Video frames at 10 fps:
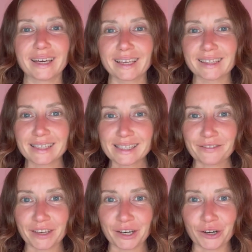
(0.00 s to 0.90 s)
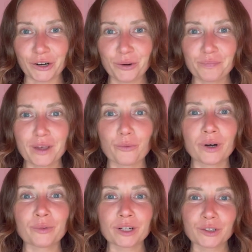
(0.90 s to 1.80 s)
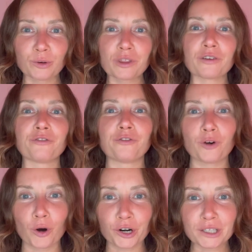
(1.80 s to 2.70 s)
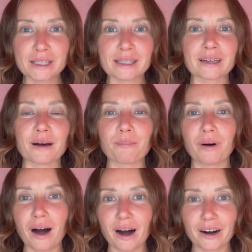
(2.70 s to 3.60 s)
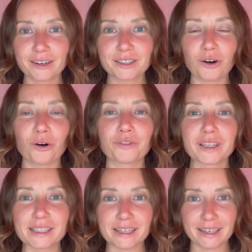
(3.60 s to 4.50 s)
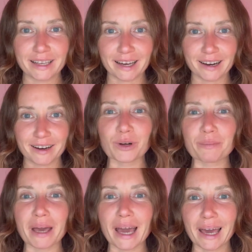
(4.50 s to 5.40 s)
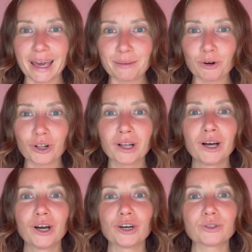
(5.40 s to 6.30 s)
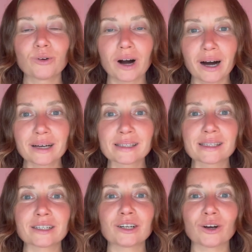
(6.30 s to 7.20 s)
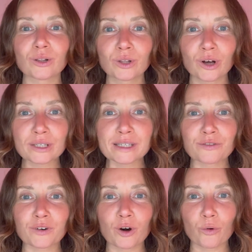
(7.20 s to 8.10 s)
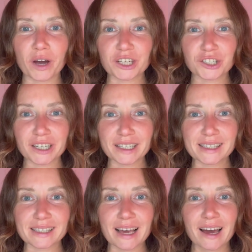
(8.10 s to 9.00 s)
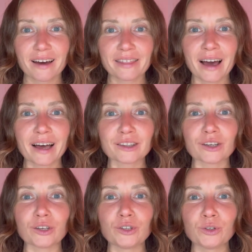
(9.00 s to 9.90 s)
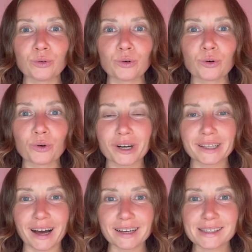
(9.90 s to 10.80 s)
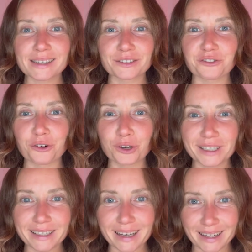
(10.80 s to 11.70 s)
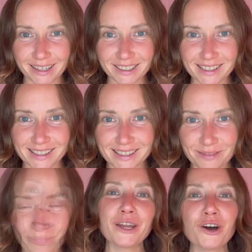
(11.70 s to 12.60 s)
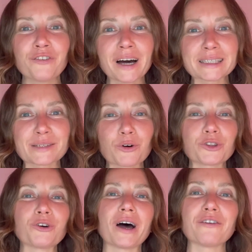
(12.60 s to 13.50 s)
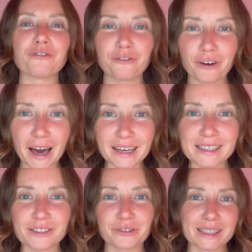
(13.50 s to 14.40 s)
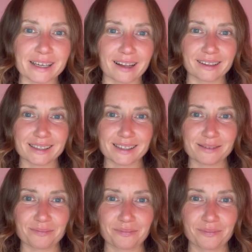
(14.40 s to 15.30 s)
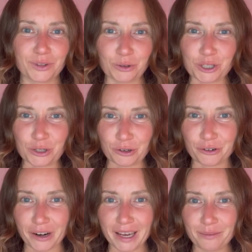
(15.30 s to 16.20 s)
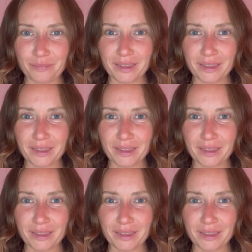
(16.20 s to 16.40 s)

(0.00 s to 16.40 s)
In this video, we will do the first part of the technique. You will be able to answer lots of questions that you couldn't answer for years. Many of us want to have fast results, don't you agree?